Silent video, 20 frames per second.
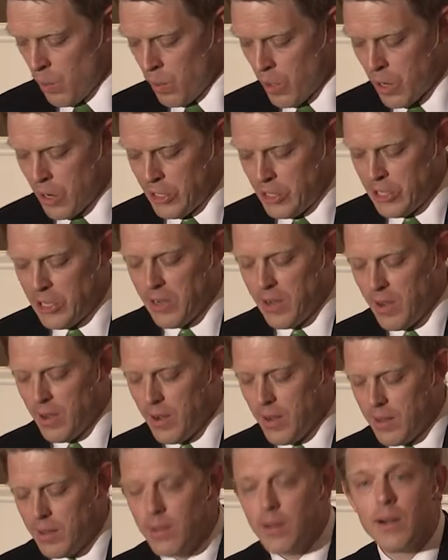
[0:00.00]
what our
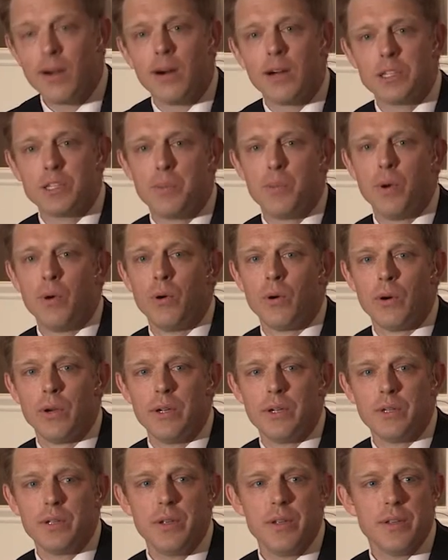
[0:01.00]
young,
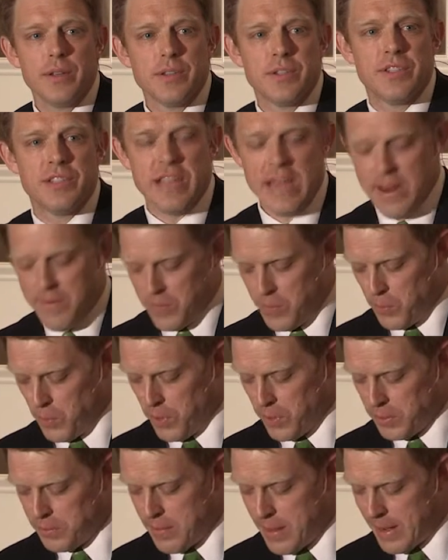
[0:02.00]
entrepreneurial, save the
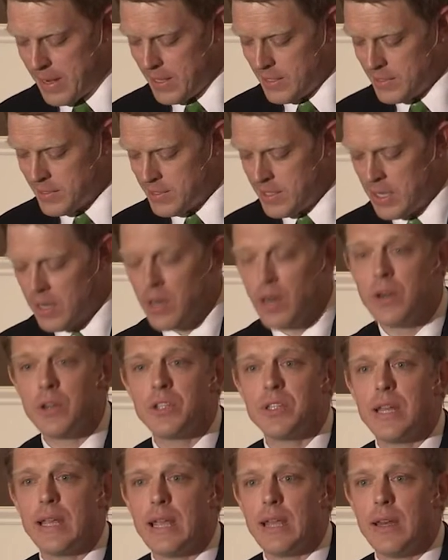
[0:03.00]
world minds didn't
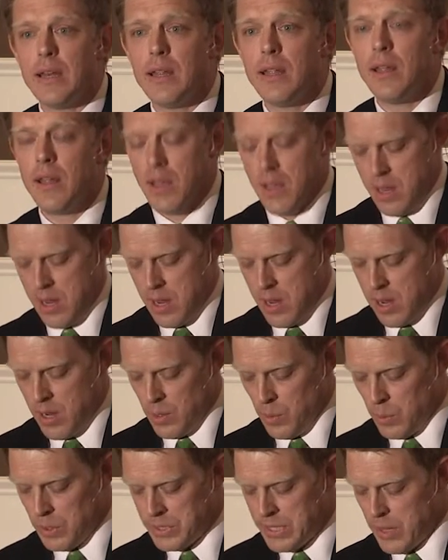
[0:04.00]
understand
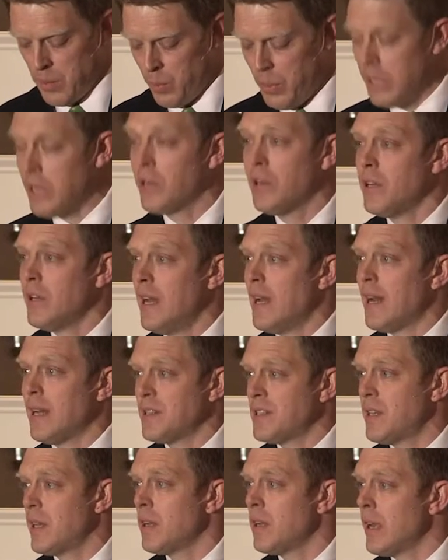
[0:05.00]
was that we could
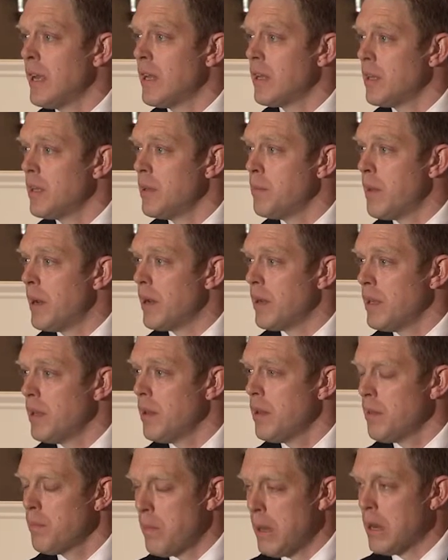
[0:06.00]
not single handedly bear,
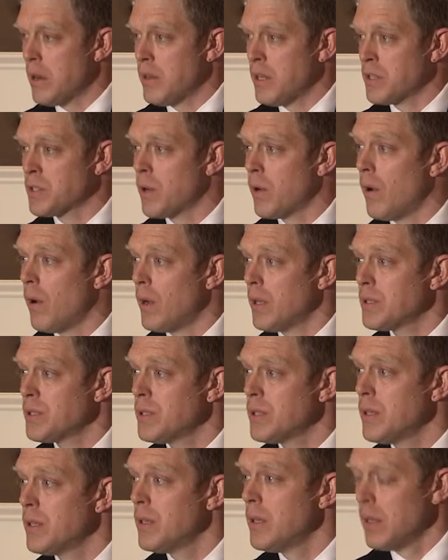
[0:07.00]
bear, this
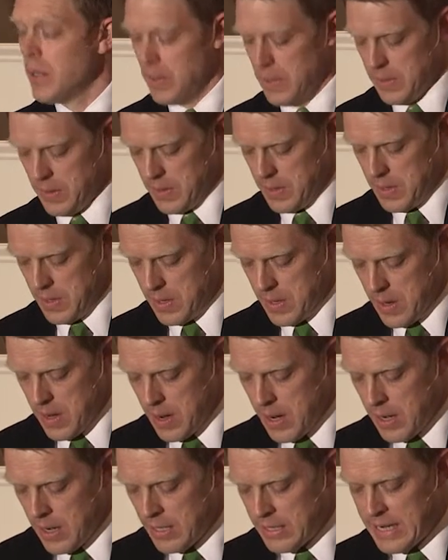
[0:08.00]
cross.
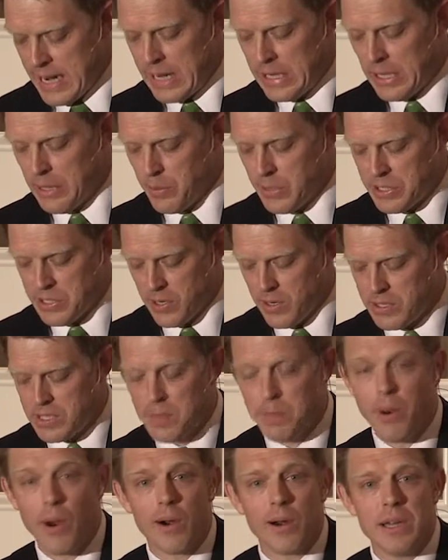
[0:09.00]
Danley returned
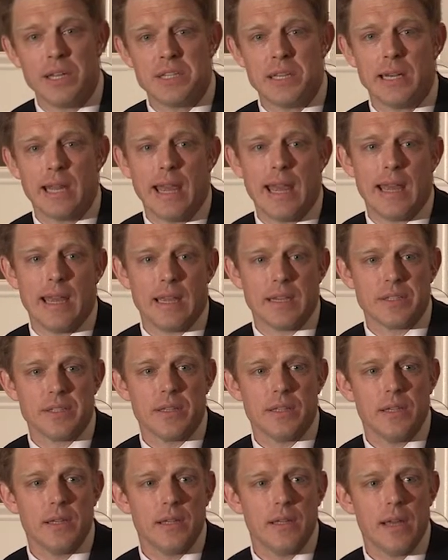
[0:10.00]
to parties and
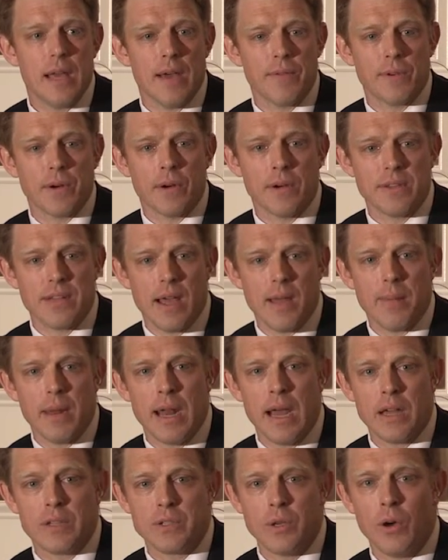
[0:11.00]
gangs after her time
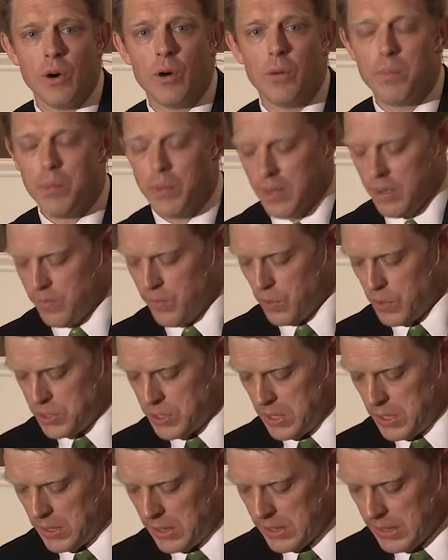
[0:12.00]
at House of Hope,
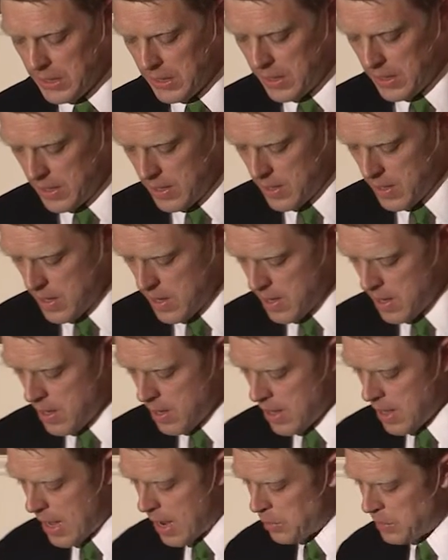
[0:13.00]
unfortunately.
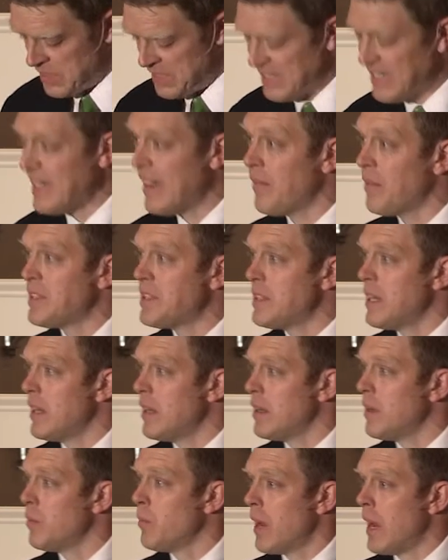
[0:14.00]
I was
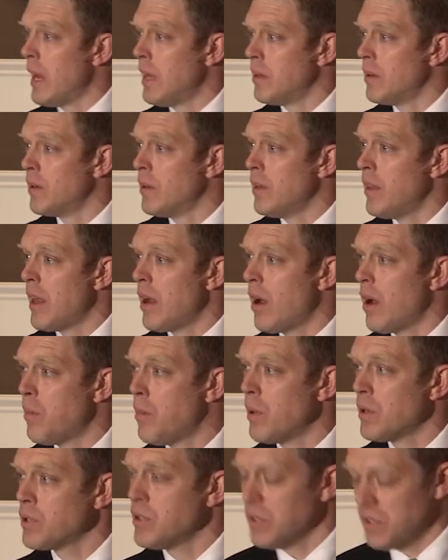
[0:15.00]
devastated when I learned that our
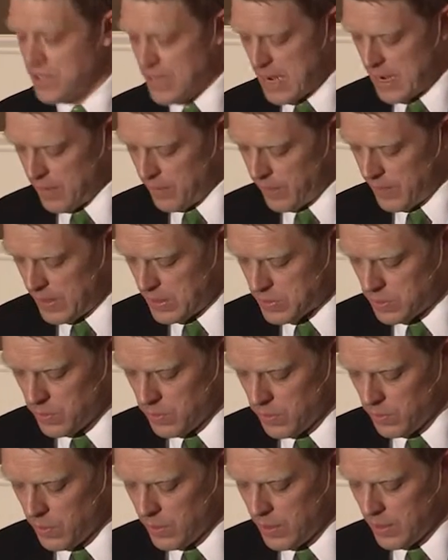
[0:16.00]
personal sacrifice
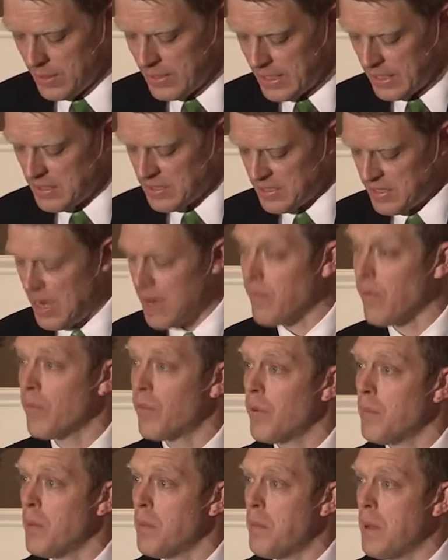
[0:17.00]
didn't save her
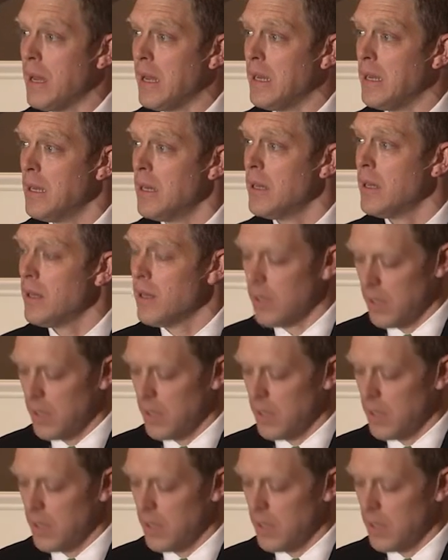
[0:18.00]
from the pain.